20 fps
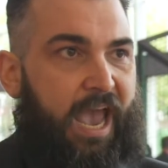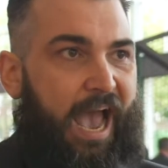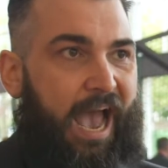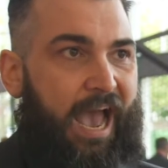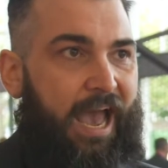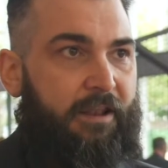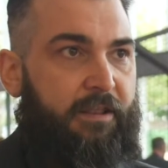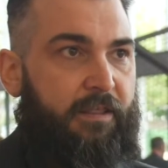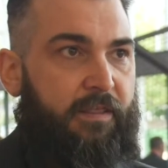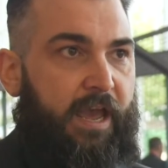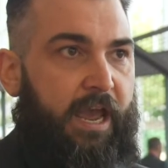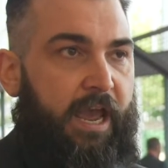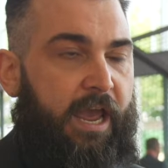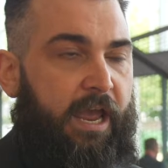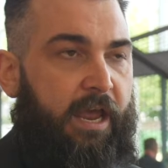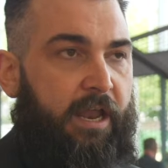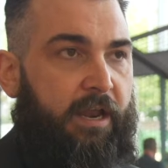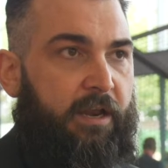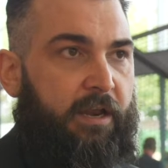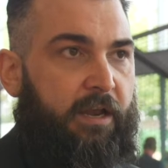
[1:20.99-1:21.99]
And
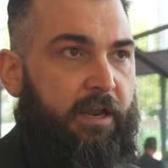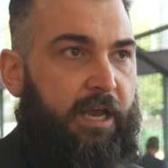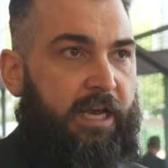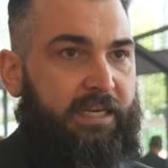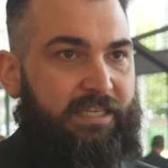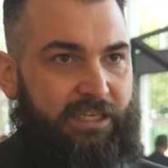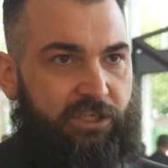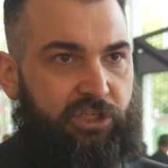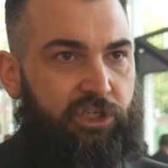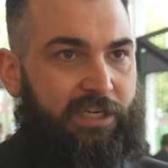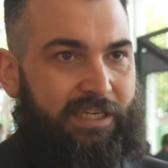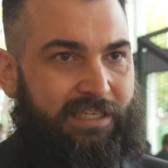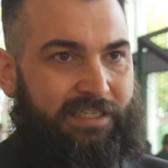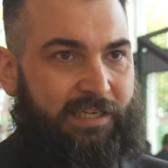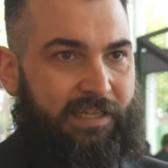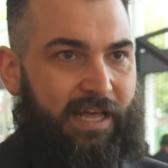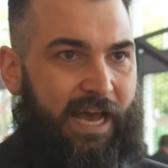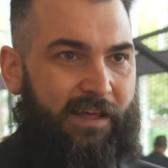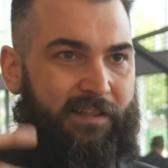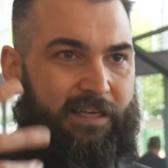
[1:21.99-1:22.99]
then additionally
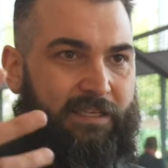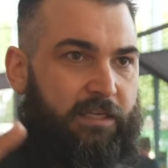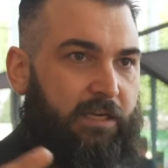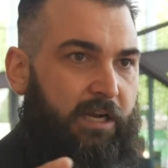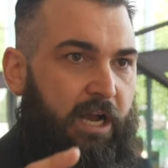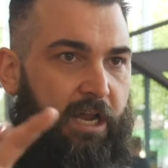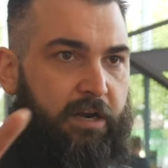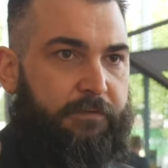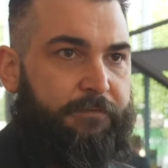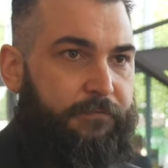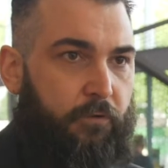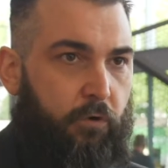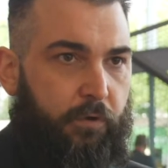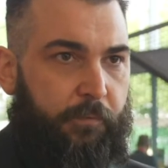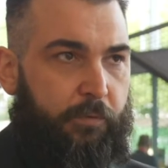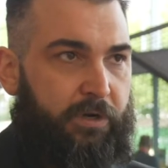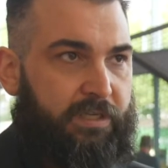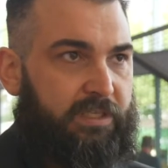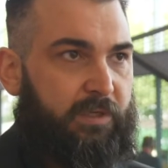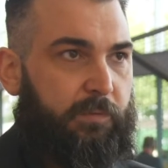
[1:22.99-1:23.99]
to that, there's a kind of
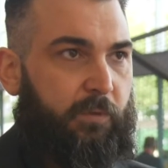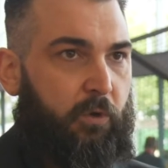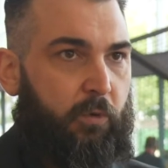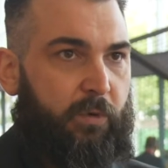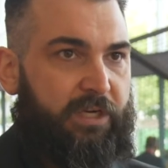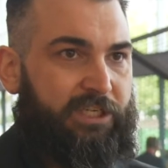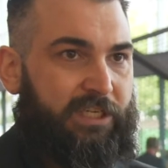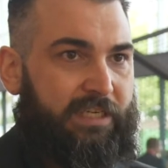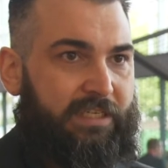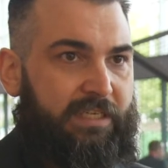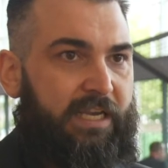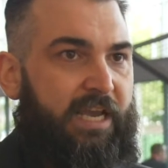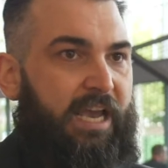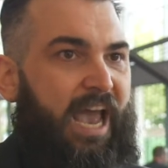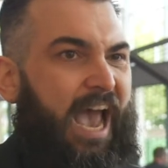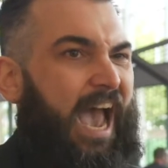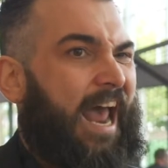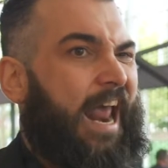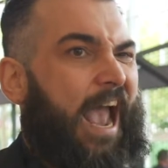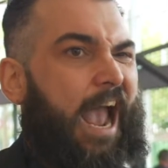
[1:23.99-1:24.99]
fourth principle, which is,
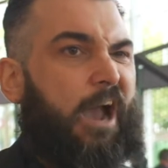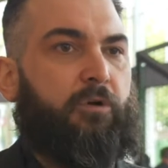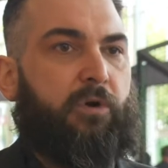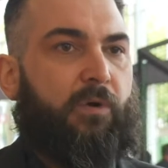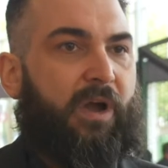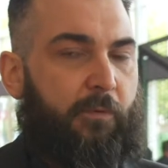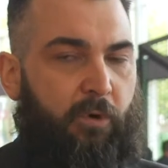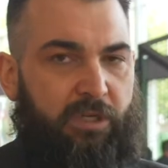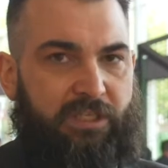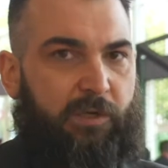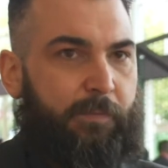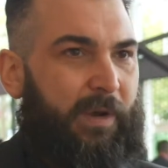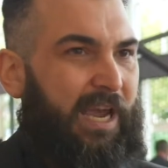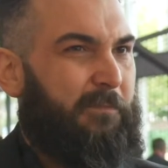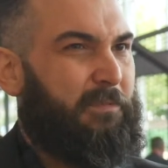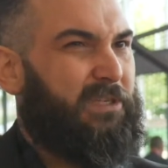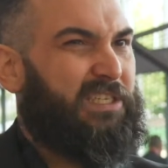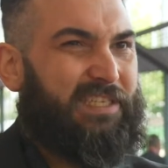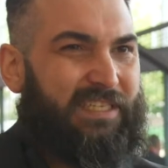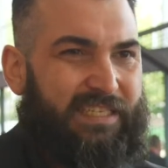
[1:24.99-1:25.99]
and how do I want to be
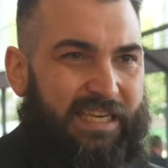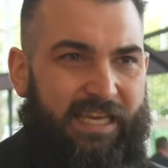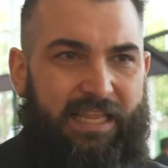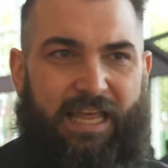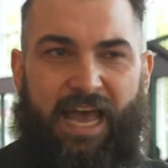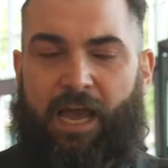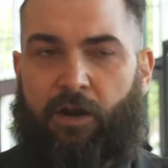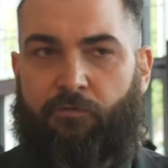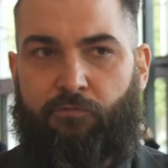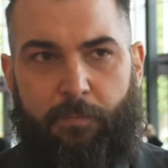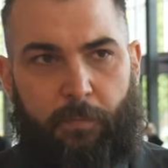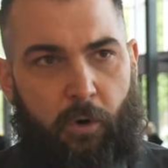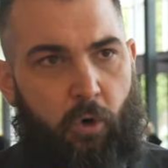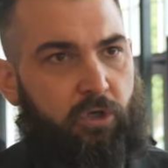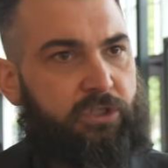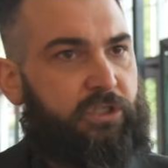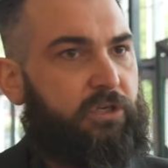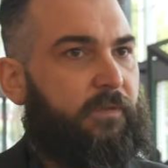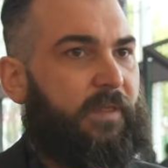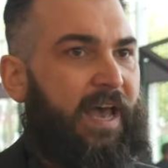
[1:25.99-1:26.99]
able to see that and
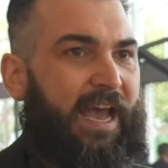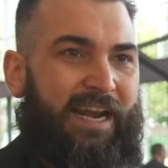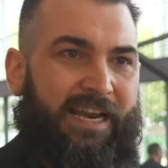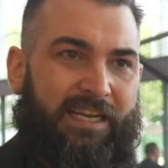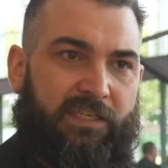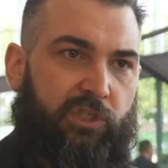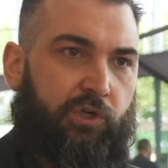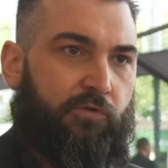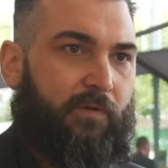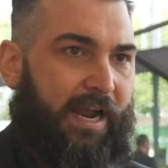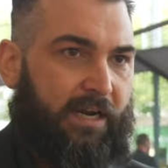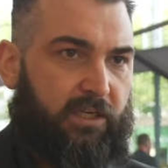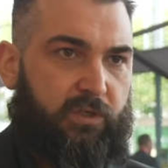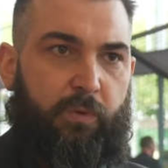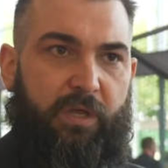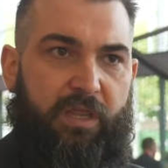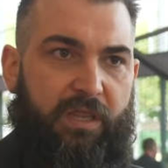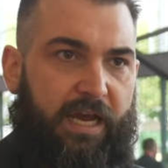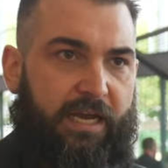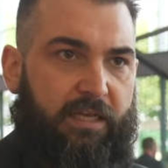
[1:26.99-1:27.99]
report on that and interact
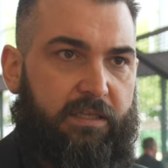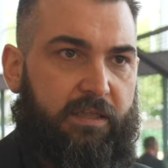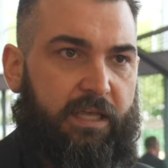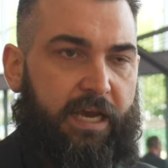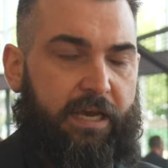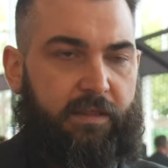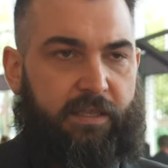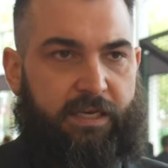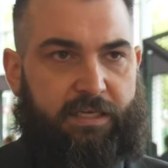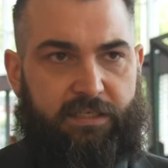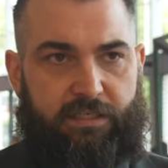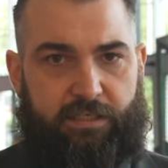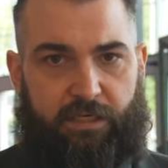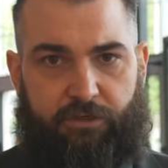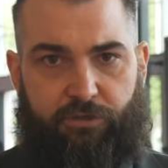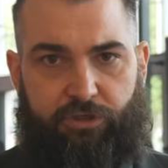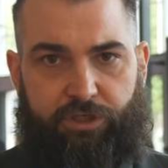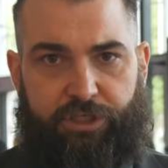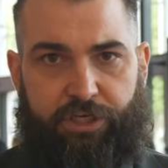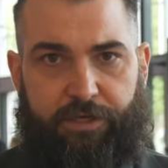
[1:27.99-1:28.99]
with that
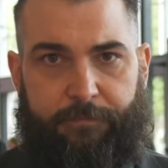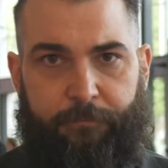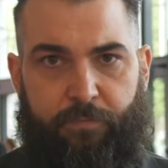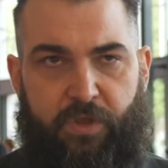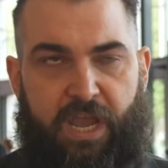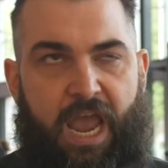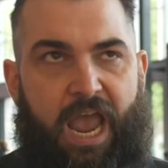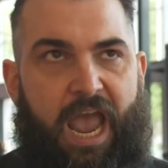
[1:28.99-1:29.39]
solution?